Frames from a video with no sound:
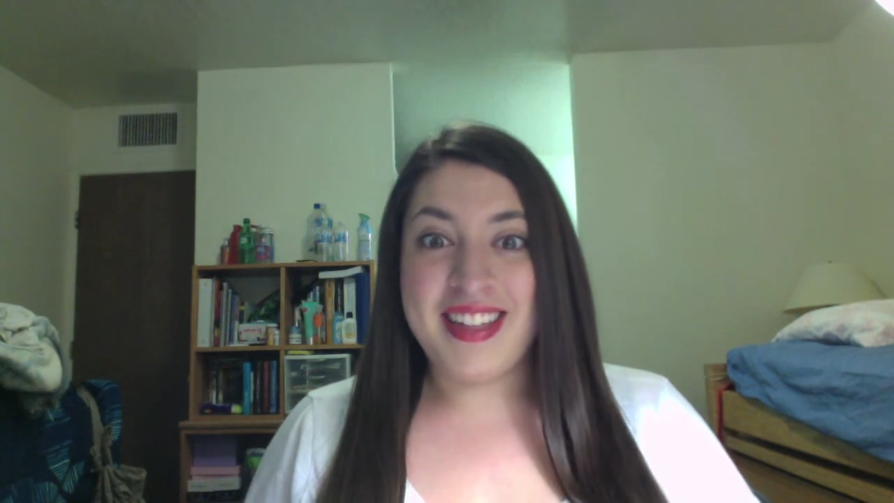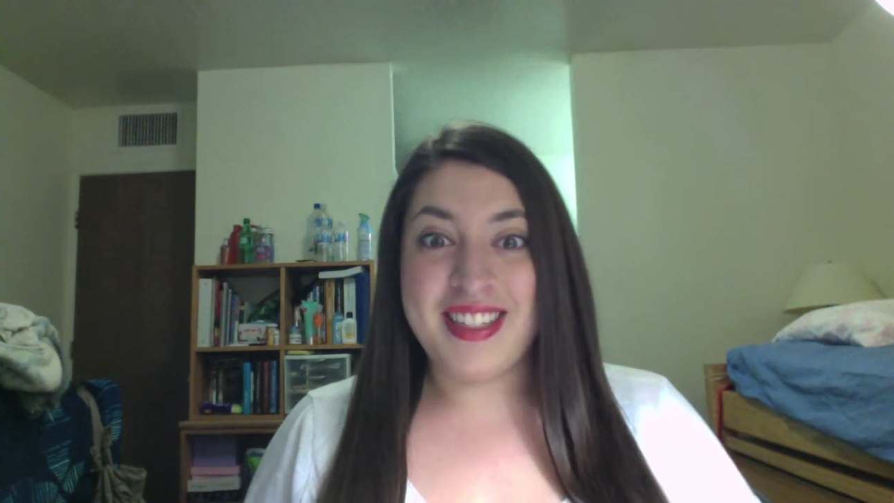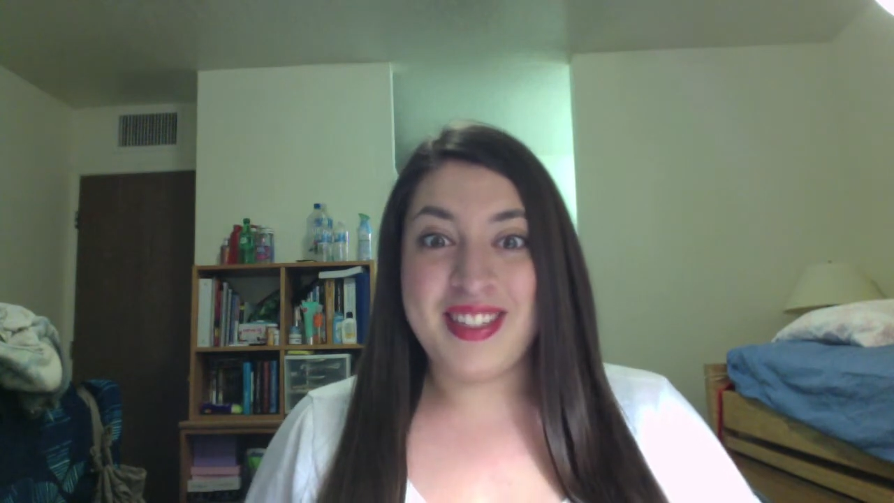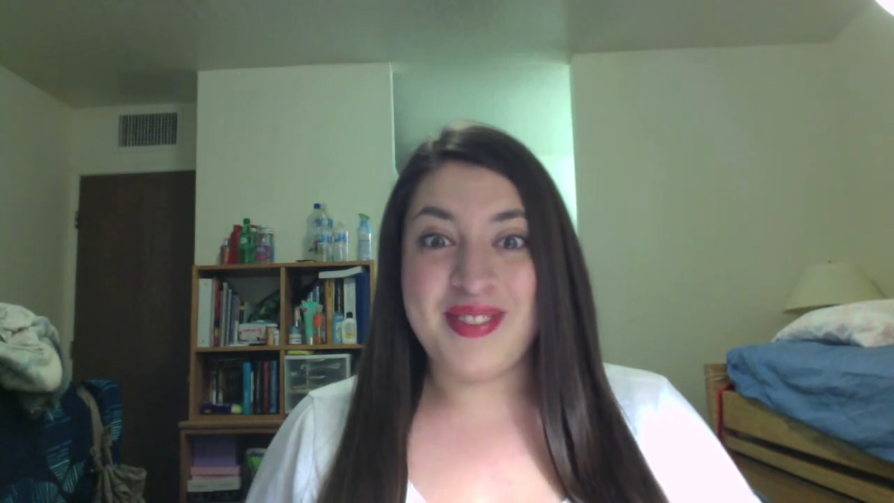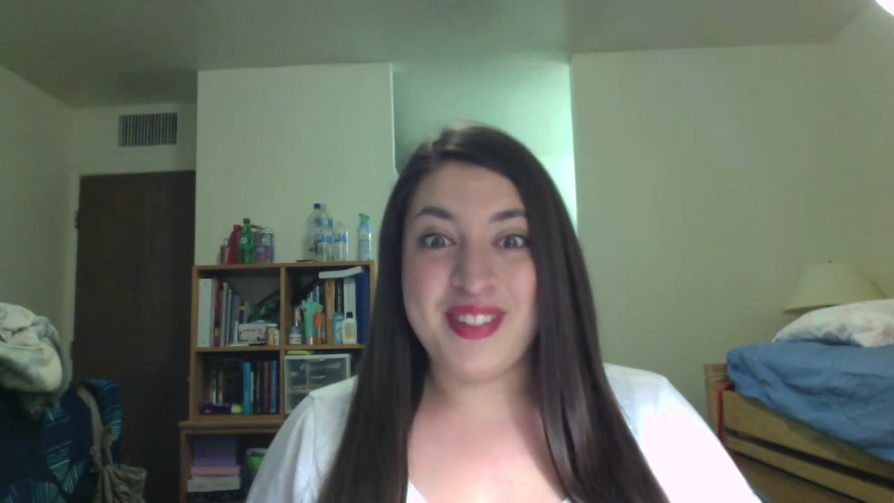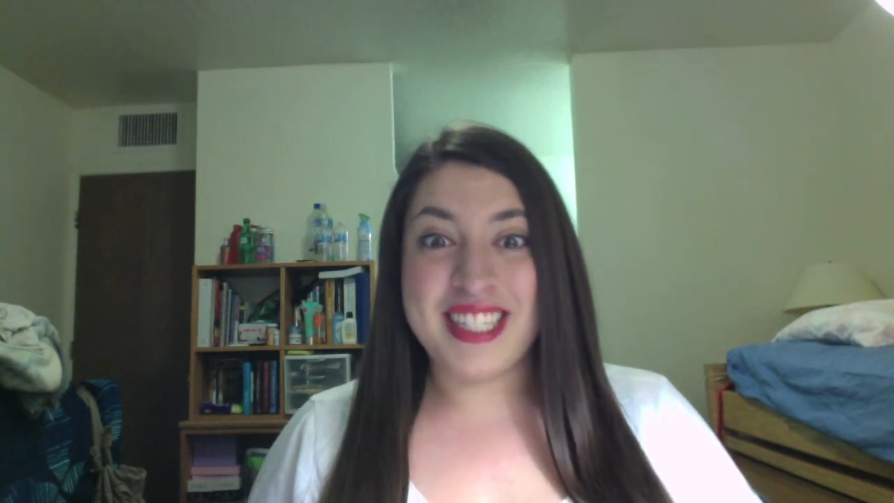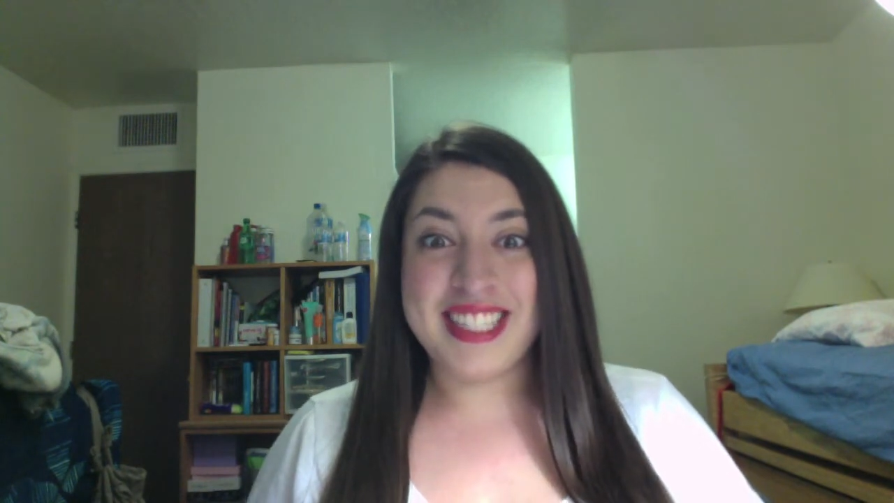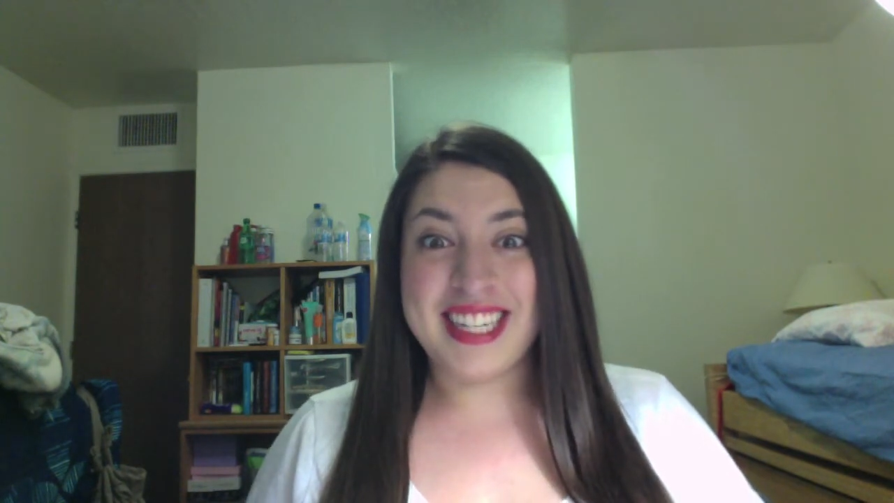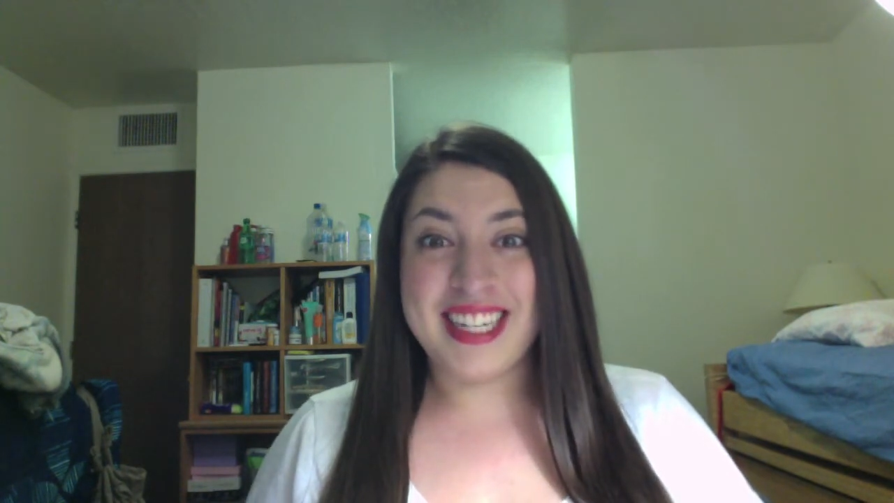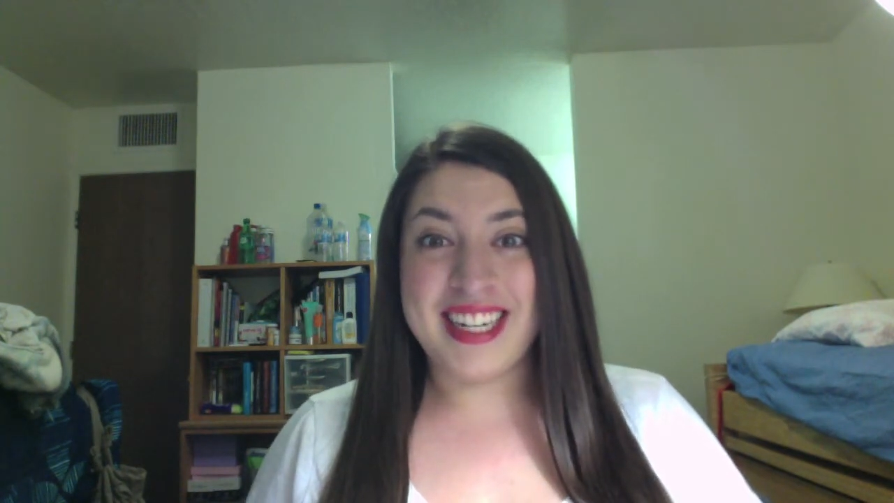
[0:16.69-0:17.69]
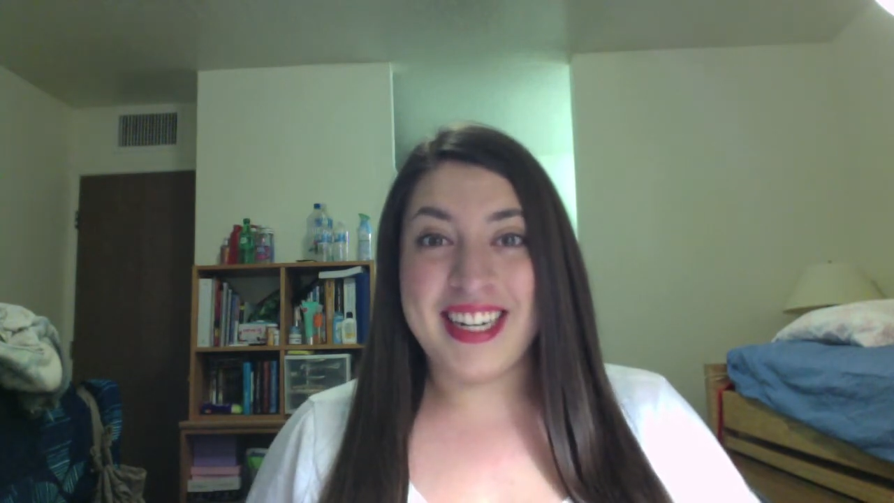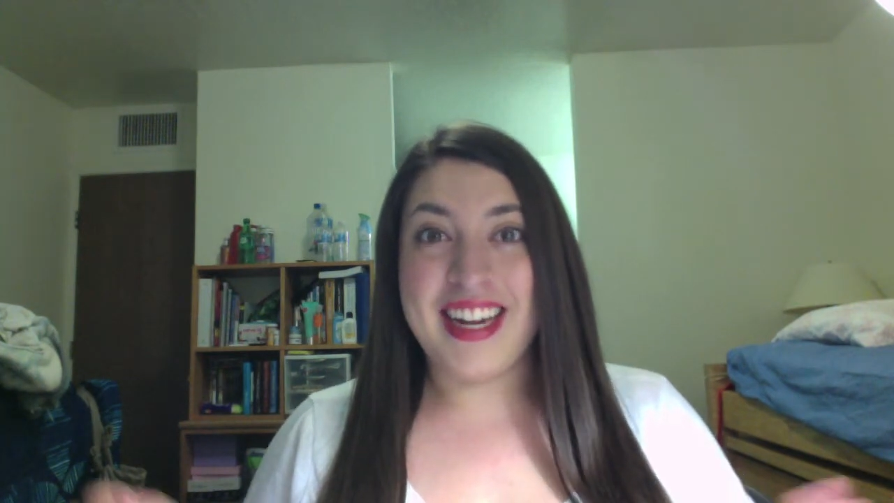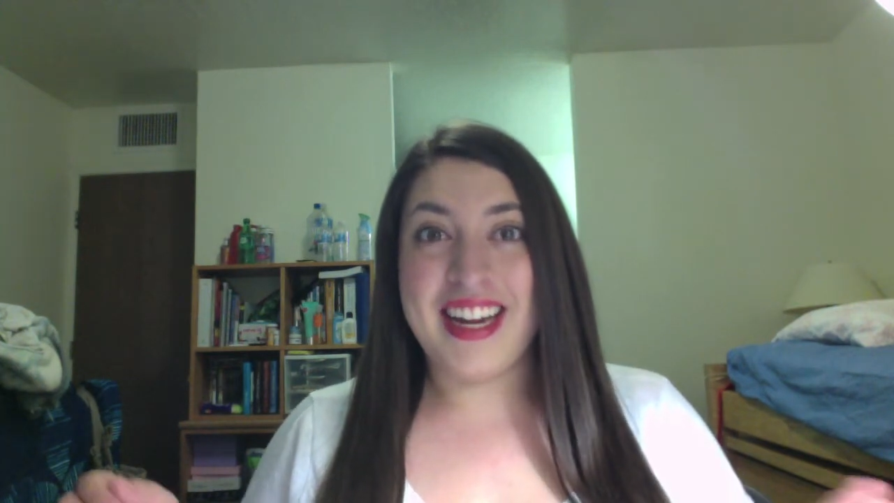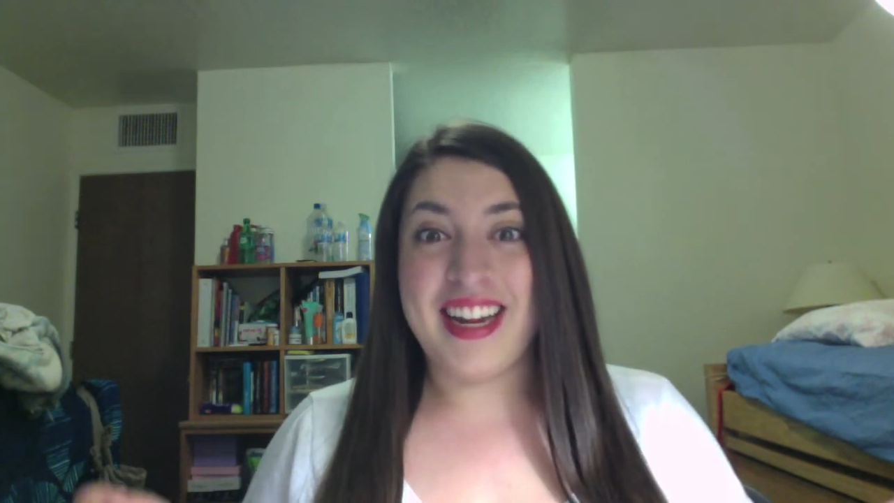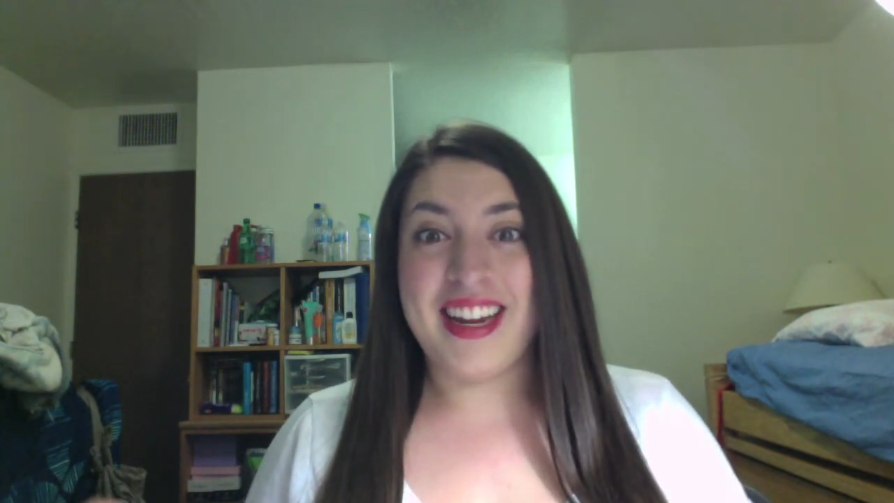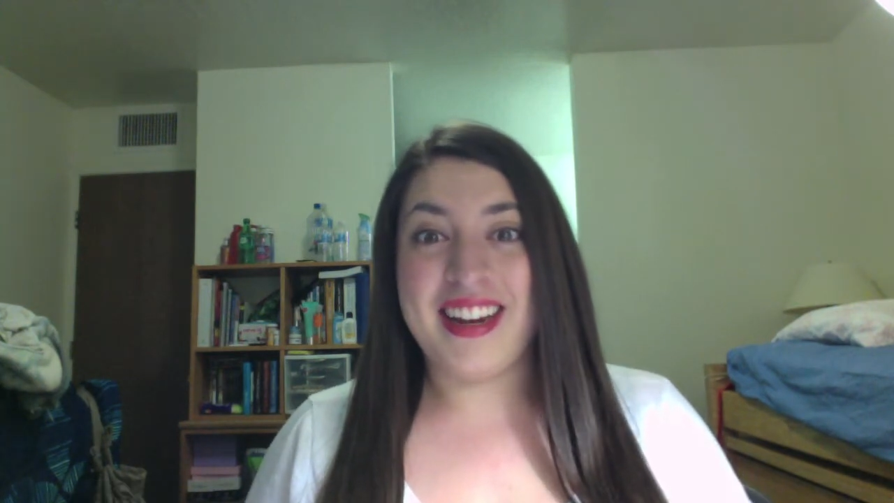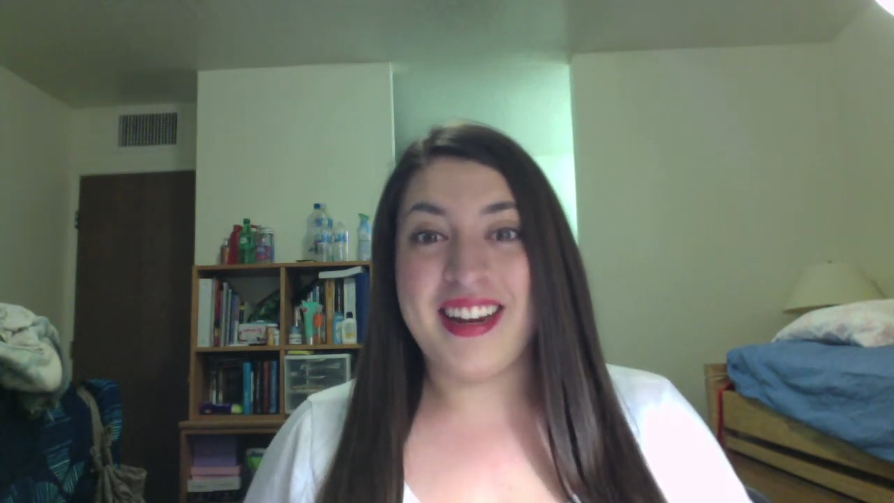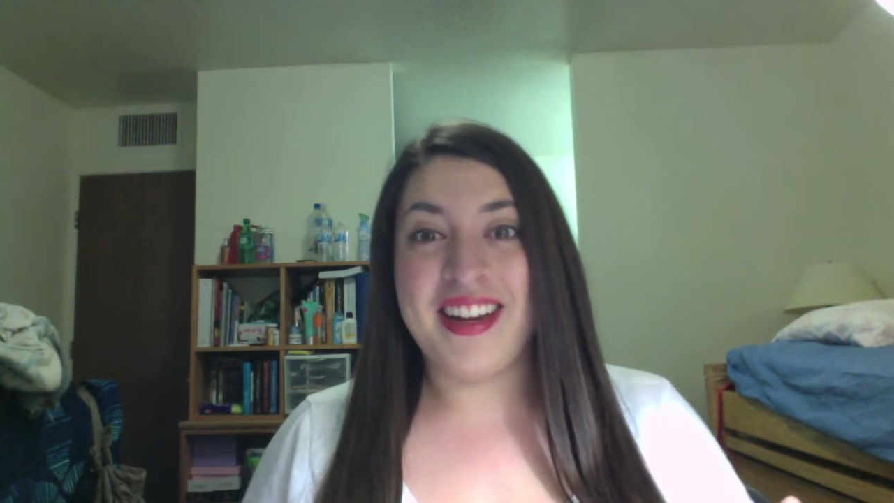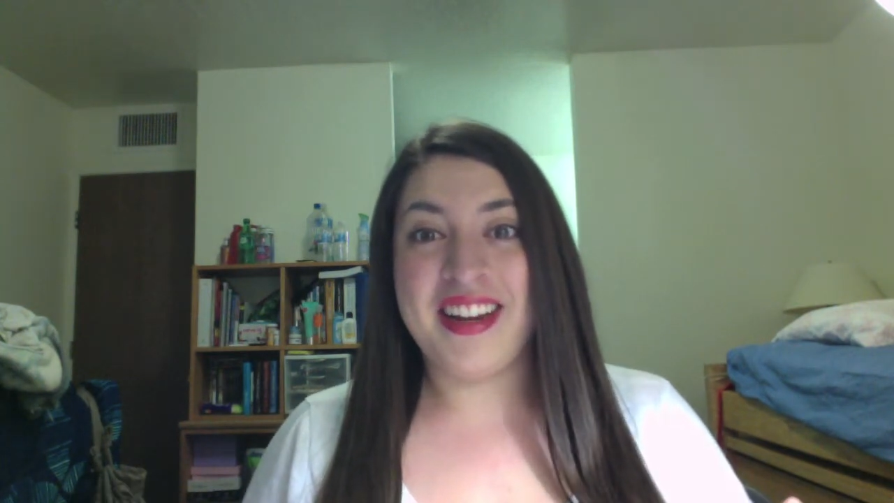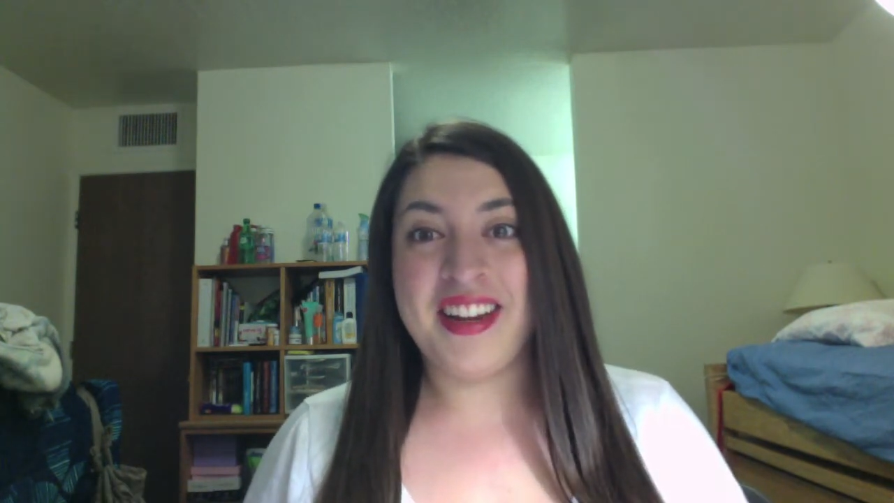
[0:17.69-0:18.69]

So I'm really excited, and